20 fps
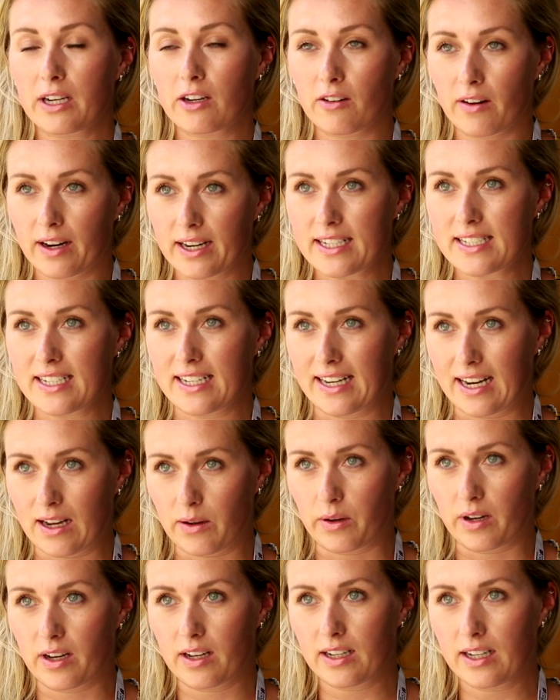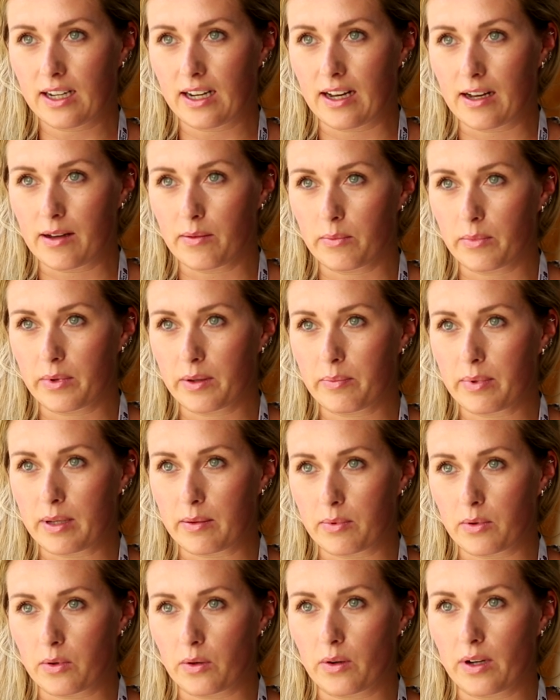been great to network with
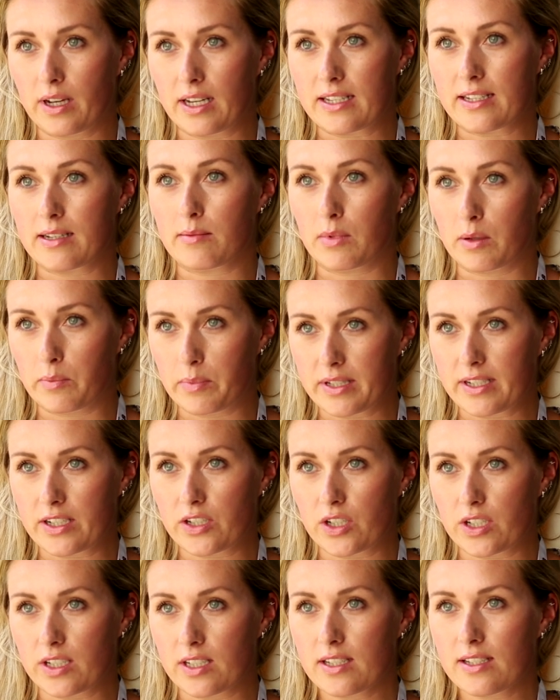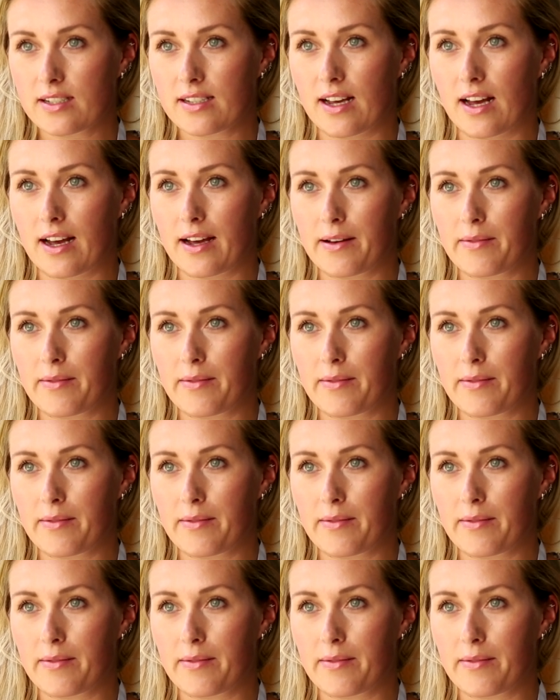people in similar positions.